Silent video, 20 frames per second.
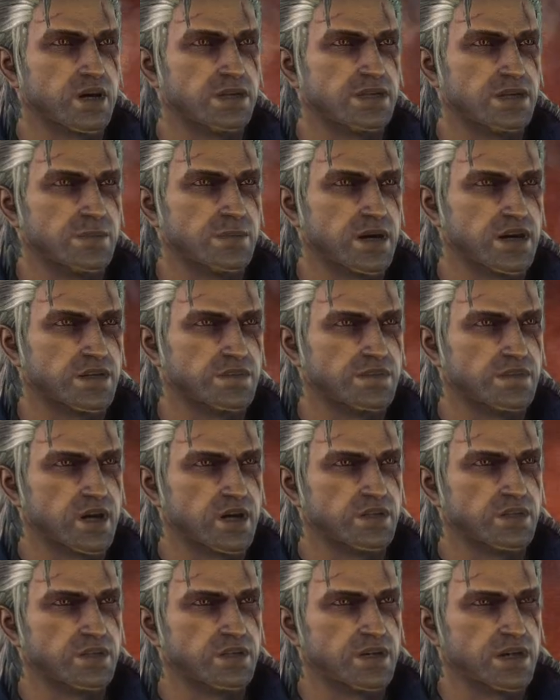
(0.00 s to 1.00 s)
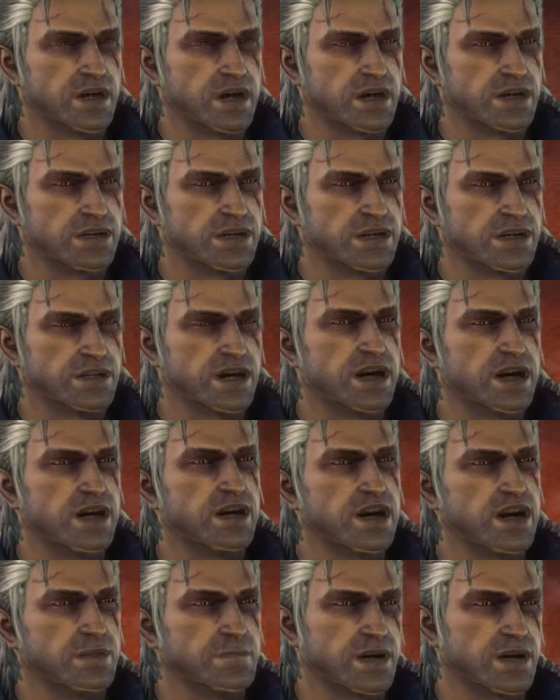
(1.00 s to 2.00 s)
talking about a fortune told in a
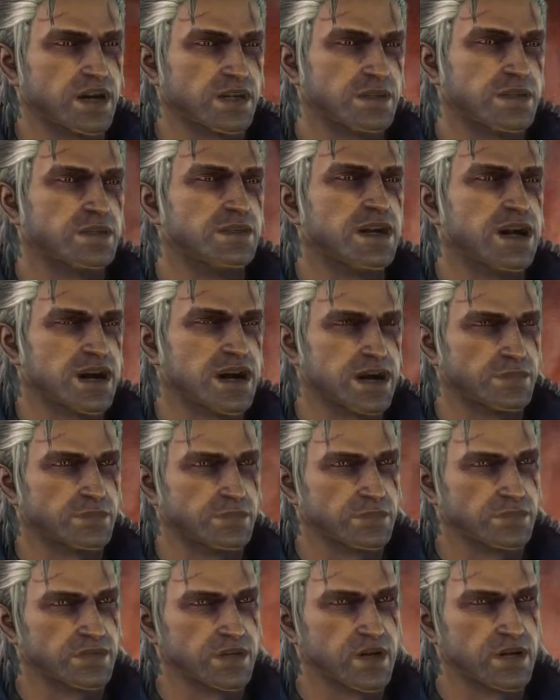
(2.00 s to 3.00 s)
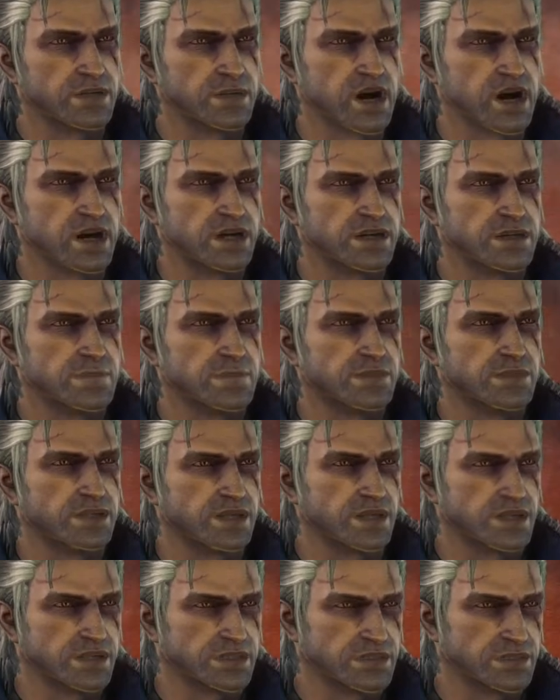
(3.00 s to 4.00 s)
tent on market day, nor about some
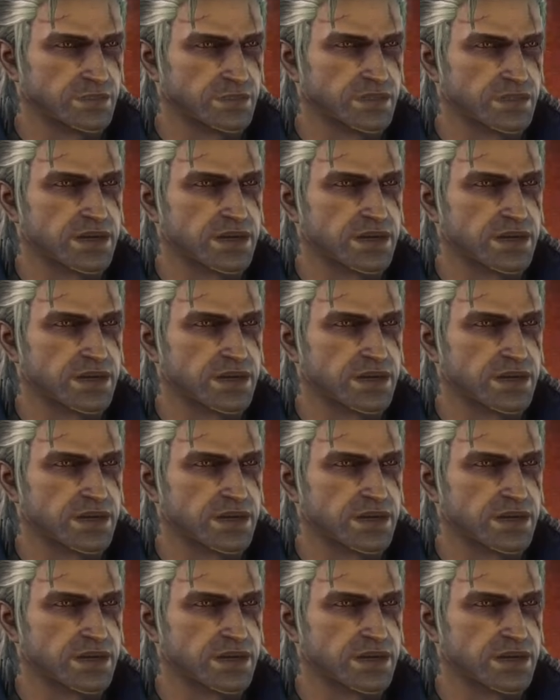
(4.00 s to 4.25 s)
curse